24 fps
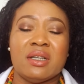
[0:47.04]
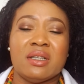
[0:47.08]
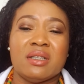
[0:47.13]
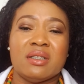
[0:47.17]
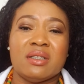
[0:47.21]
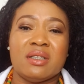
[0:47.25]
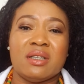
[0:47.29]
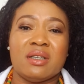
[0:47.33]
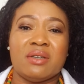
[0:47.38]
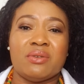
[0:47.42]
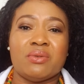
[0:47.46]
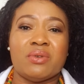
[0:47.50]

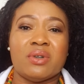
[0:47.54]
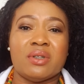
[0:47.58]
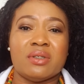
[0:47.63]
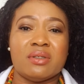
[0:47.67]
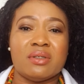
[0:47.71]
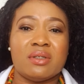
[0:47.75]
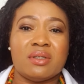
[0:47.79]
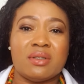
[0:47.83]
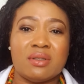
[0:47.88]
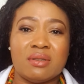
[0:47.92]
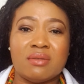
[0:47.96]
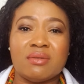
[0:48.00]
they
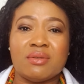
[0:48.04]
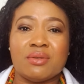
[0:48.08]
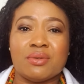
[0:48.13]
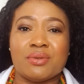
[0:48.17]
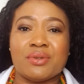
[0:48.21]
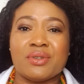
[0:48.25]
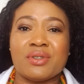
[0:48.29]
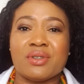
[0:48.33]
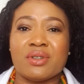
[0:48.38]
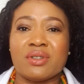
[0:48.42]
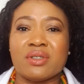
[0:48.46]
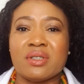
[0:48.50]
want to
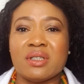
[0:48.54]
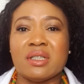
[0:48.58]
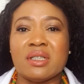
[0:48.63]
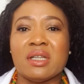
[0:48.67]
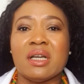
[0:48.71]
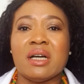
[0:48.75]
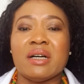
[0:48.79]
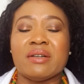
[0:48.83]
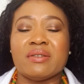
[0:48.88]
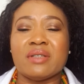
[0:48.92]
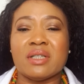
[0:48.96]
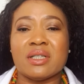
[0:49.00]
sort it
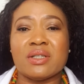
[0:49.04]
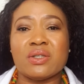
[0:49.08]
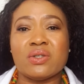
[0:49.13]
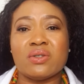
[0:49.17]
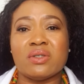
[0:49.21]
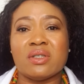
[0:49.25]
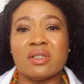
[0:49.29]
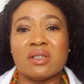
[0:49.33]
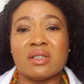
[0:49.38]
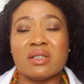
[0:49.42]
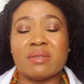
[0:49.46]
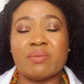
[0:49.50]
out as
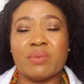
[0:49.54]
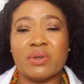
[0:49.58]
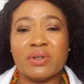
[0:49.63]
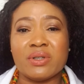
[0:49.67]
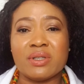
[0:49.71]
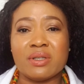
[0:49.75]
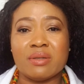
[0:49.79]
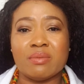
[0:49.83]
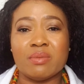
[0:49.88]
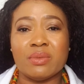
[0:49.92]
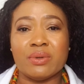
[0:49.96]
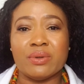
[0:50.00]
soon as
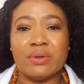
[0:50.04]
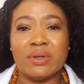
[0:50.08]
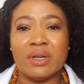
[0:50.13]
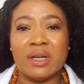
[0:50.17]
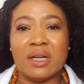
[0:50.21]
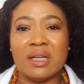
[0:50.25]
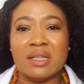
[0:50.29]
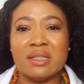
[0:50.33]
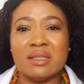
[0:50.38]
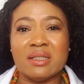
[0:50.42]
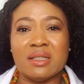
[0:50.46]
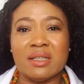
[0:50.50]
possible.
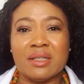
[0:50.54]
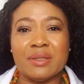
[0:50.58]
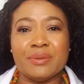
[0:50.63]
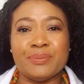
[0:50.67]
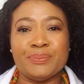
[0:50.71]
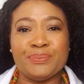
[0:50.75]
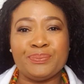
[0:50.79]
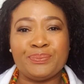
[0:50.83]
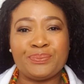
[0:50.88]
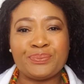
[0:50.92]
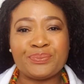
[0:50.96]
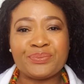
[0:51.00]

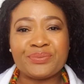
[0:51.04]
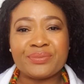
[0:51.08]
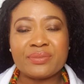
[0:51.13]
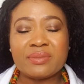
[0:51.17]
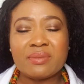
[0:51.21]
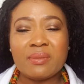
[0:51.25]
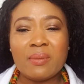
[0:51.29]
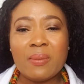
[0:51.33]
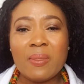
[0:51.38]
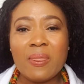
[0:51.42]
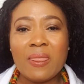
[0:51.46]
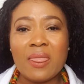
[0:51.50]
And
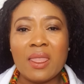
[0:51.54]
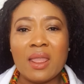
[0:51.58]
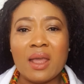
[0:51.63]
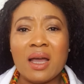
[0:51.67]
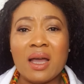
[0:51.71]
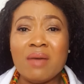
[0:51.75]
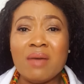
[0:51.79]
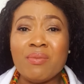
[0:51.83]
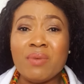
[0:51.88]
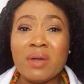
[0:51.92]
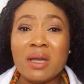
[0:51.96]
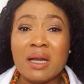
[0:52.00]

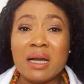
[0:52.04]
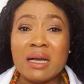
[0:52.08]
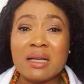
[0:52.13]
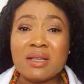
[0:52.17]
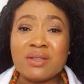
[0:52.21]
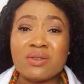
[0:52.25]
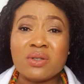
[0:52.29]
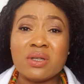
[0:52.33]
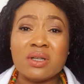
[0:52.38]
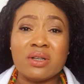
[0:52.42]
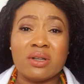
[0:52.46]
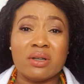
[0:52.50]
I've been
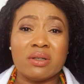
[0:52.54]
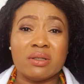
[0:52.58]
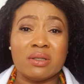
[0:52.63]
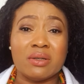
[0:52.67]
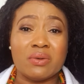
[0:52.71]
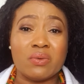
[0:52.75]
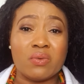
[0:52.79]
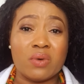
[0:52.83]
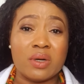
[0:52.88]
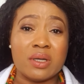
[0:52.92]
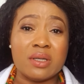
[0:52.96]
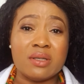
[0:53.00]
answering all the
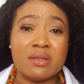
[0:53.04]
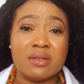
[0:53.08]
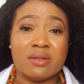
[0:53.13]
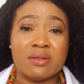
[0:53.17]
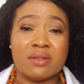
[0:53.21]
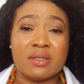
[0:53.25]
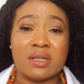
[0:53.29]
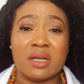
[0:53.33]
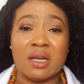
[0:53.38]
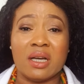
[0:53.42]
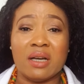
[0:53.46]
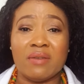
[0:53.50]

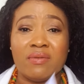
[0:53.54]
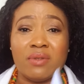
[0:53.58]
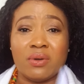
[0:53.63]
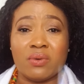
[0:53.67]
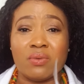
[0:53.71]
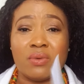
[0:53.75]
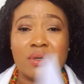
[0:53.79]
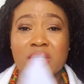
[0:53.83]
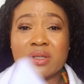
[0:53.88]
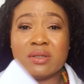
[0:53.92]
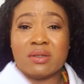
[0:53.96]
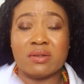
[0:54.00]
questions. I have the
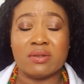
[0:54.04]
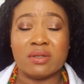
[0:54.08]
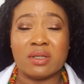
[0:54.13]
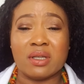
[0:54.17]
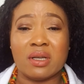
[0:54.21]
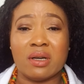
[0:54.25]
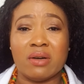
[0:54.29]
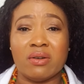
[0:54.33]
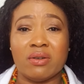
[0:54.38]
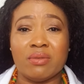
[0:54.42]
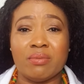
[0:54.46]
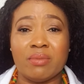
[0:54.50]
questions
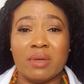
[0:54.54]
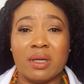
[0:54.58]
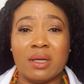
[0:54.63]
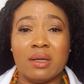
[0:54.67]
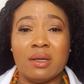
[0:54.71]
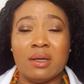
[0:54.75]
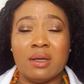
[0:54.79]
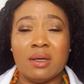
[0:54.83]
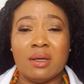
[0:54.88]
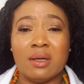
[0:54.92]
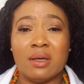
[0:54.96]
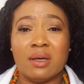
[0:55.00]
here with me.
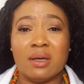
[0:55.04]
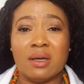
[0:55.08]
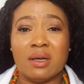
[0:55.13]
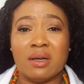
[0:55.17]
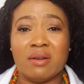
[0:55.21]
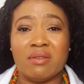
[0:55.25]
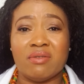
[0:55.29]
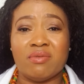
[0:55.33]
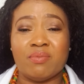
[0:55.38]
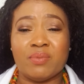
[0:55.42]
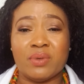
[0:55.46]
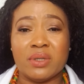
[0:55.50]

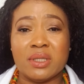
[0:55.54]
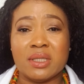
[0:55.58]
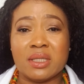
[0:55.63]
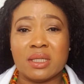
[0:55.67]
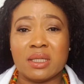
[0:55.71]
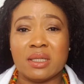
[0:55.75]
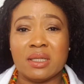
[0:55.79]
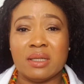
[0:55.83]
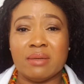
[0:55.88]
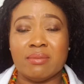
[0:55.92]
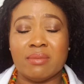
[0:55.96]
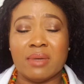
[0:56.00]
I've
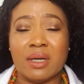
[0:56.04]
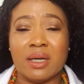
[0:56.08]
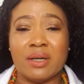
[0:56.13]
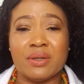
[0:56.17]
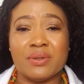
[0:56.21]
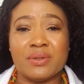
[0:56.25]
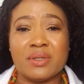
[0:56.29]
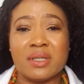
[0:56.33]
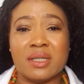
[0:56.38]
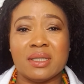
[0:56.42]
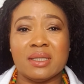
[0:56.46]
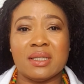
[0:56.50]
printed them
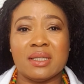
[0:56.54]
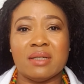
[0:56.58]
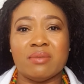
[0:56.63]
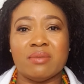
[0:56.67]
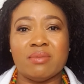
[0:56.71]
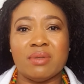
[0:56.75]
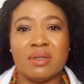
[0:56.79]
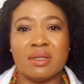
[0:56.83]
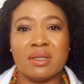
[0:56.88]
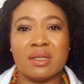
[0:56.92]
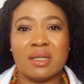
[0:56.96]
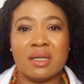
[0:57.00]
out and I've
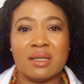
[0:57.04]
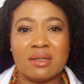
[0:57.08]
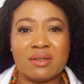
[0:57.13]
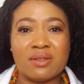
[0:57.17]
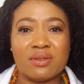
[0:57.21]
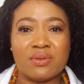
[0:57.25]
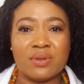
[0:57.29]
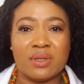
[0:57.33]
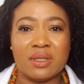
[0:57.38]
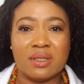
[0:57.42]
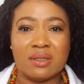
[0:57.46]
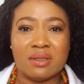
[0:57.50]
been
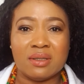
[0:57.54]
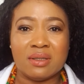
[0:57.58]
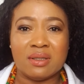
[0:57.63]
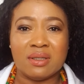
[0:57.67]
answering